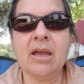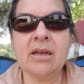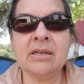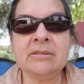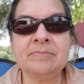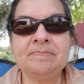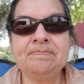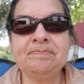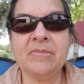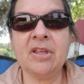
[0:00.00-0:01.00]

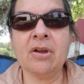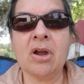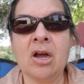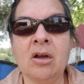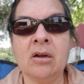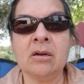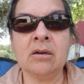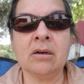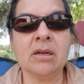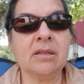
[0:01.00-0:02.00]
There
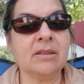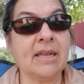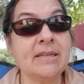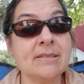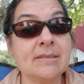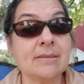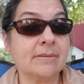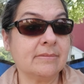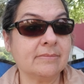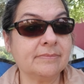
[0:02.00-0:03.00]
are lights
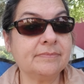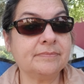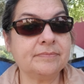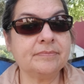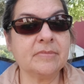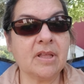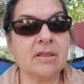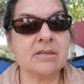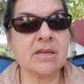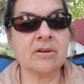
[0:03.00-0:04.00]
in
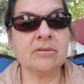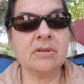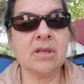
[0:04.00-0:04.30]
the tunnel,